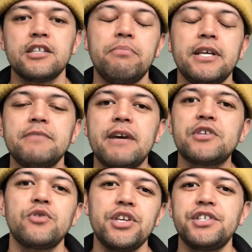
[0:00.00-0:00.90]
so please
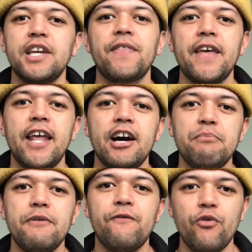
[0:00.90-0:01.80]
make sure you check that
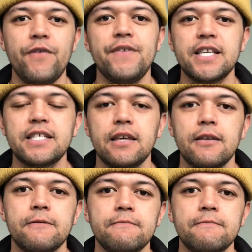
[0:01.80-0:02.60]
out before investing.